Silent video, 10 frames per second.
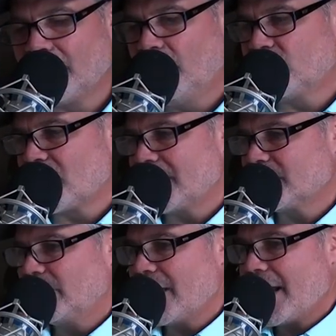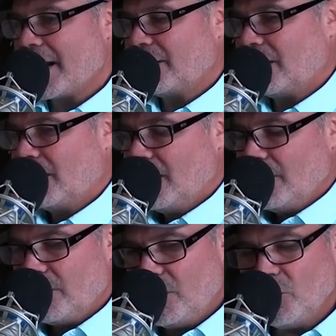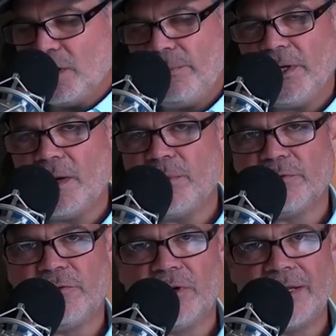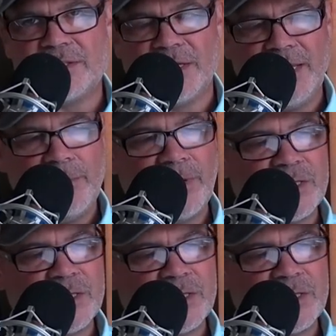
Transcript: to help dry some of that out of there, then you can pick up your fertilizing again, but